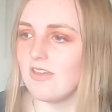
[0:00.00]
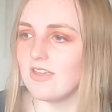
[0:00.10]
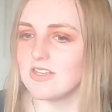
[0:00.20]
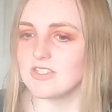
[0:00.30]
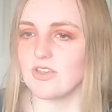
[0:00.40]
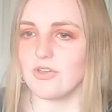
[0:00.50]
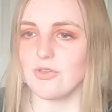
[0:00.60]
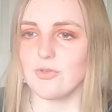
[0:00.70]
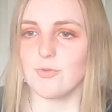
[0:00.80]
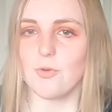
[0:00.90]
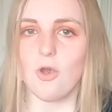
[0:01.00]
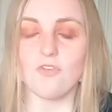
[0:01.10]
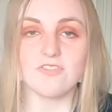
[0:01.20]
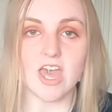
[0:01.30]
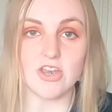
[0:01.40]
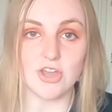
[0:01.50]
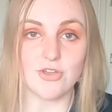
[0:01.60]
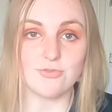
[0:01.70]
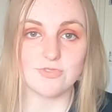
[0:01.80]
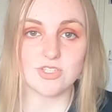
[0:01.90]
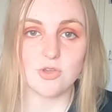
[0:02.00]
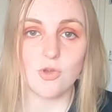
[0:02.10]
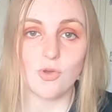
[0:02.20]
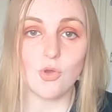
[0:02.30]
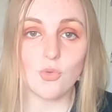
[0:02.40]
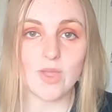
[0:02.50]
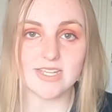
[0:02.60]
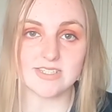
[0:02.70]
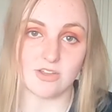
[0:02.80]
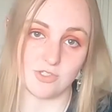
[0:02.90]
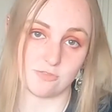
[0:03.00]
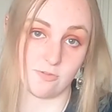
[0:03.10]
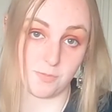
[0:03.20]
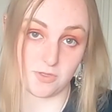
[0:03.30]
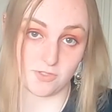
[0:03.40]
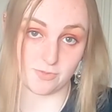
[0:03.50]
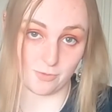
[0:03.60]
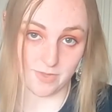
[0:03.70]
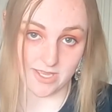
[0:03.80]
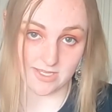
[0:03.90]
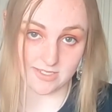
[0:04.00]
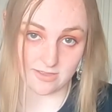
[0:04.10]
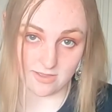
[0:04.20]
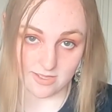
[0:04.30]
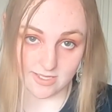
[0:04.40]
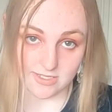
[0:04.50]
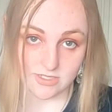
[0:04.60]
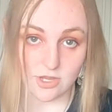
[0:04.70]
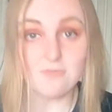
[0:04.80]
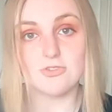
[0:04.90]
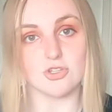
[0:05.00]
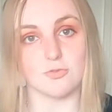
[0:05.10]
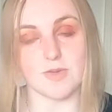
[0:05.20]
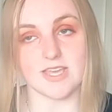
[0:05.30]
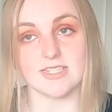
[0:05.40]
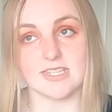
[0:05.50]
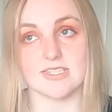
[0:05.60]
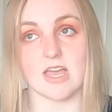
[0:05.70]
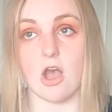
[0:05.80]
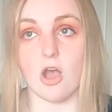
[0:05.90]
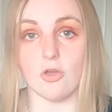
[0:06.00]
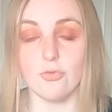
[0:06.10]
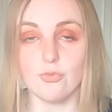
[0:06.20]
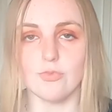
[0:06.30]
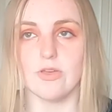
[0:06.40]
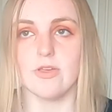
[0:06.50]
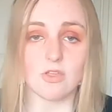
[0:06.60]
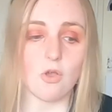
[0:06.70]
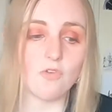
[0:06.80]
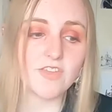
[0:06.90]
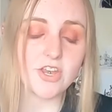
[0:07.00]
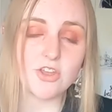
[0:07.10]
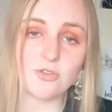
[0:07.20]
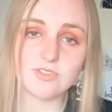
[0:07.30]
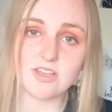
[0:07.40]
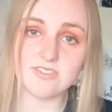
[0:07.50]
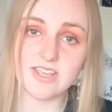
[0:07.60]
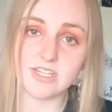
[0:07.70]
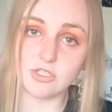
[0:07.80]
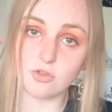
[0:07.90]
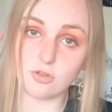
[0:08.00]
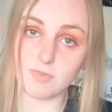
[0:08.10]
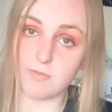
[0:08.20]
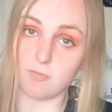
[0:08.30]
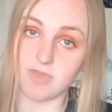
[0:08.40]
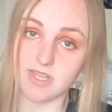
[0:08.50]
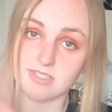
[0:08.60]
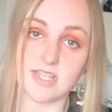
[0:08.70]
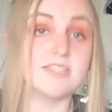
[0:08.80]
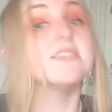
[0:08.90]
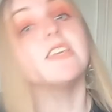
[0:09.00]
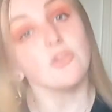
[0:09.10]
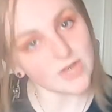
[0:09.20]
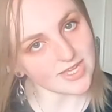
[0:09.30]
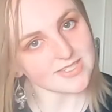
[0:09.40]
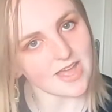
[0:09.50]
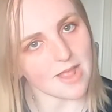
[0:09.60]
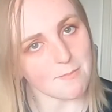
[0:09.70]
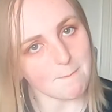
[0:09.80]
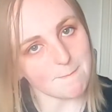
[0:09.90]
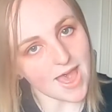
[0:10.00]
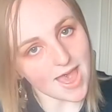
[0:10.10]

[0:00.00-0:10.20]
So, on that note, always go to a reputable piercer, guys. Don't do piercings at home. On that note, I'll say toodle pip beans and see you next time. Bye!